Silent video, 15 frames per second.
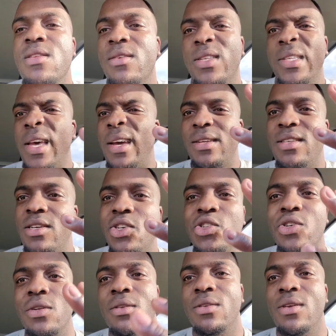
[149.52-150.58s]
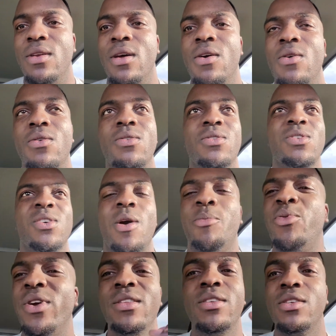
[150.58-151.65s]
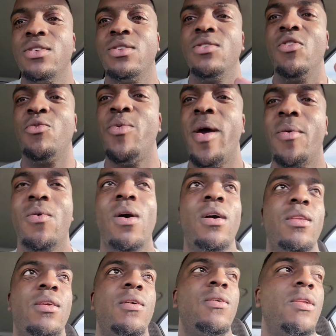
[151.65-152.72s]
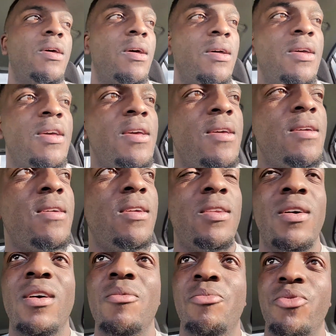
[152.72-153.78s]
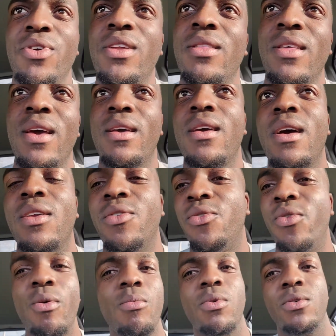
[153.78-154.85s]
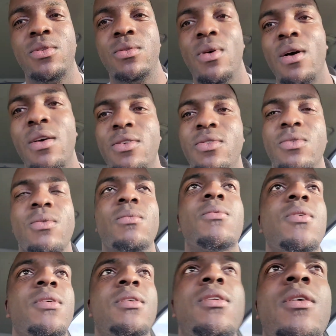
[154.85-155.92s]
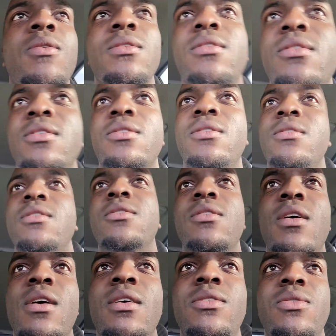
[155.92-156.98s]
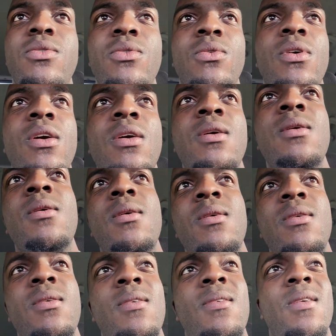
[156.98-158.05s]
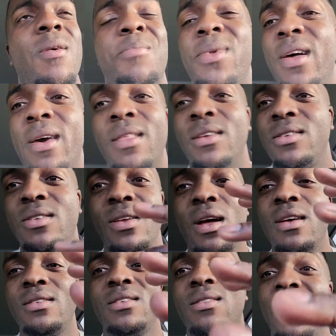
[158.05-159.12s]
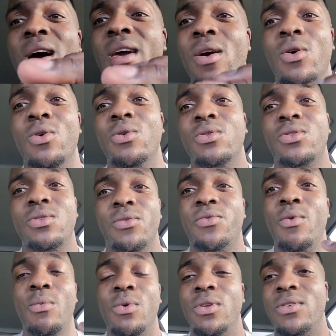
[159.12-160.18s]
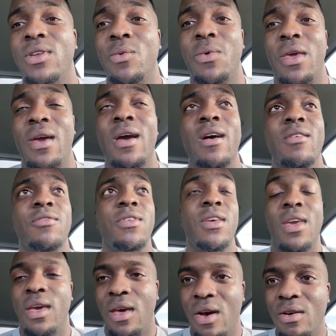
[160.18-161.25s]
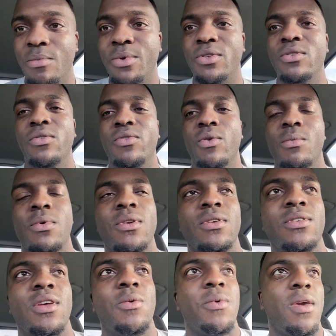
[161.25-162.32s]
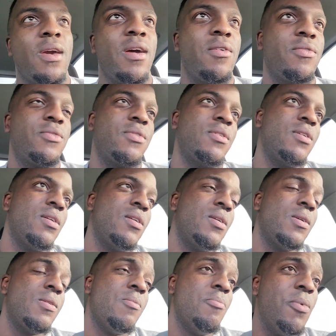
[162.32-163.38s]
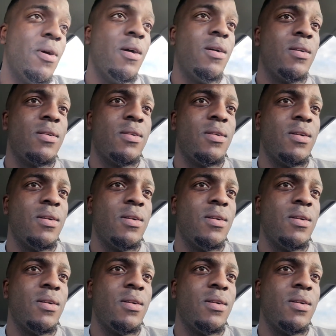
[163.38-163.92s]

tactician, you know, the apprentice of Pep Guardiola, you know, and bring that kind of football to Arsenal. And I know it's hard to apply that style to the footballers that we have, the incompetent footballers that we have. But,